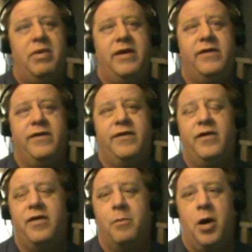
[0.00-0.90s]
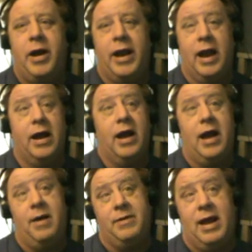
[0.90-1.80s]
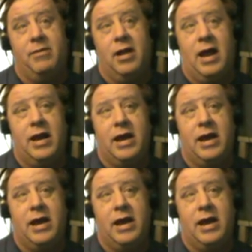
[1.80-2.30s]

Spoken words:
Pixels are the money, and I happen to have a lot.